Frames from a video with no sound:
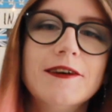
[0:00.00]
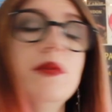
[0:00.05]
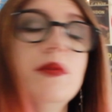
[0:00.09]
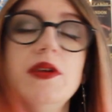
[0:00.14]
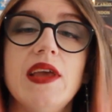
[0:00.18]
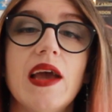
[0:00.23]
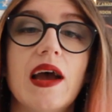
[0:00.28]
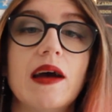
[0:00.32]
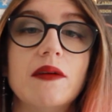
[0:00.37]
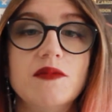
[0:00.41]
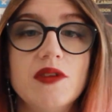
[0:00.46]
But
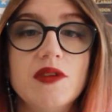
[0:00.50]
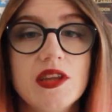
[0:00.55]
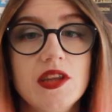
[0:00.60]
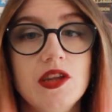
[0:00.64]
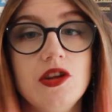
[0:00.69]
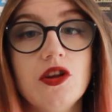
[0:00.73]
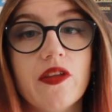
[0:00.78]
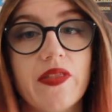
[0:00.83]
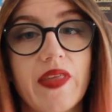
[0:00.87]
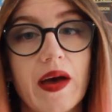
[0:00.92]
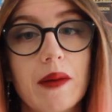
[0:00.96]
yeah, I'm really
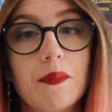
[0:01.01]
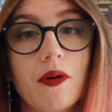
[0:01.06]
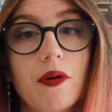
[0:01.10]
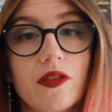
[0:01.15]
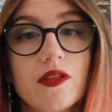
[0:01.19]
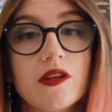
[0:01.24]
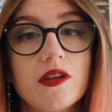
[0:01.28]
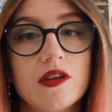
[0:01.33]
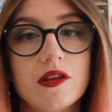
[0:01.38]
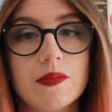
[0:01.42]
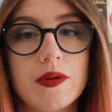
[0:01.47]
not that
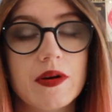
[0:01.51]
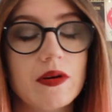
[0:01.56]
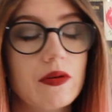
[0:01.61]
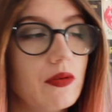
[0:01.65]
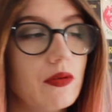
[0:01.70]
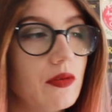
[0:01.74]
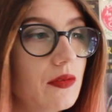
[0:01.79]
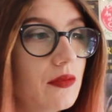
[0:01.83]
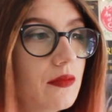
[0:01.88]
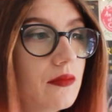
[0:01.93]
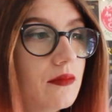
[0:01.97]
bothered
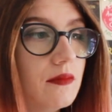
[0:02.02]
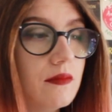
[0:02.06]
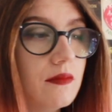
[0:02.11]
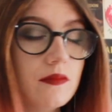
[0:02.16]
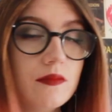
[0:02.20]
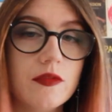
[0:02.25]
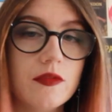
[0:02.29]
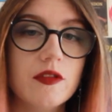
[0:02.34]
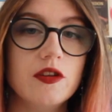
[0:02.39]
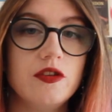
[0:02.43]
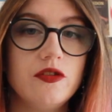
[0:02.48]
about
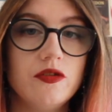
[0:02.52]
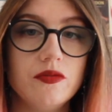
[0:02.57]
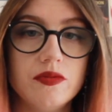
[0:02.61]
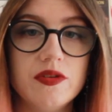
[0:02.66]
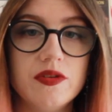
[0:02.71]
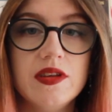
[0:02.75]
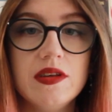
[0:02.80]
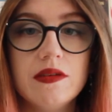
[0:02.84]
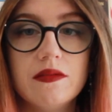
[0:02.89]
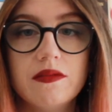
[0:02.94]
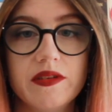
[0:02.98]
the two
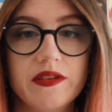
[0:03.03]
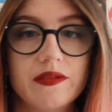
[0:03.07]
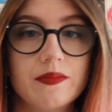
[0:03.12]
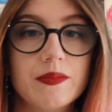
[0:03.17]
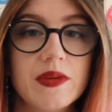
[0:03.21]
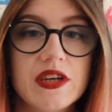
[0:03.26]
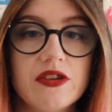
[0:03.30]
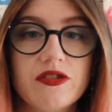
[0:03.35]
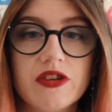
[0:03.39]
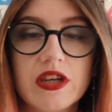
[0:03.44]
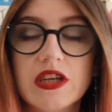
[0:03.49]
series
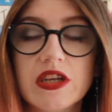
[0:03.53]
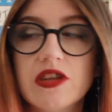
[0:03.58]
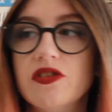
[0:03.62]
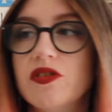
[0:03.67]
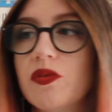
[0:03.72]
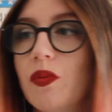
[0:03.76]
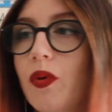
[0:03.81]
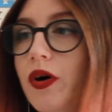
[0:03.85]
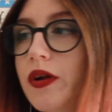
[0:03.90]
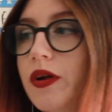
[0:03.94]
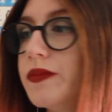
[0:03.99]
merging
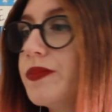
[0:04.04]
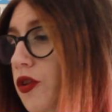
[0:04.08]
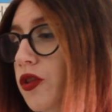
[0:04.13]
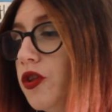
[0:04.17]
into one.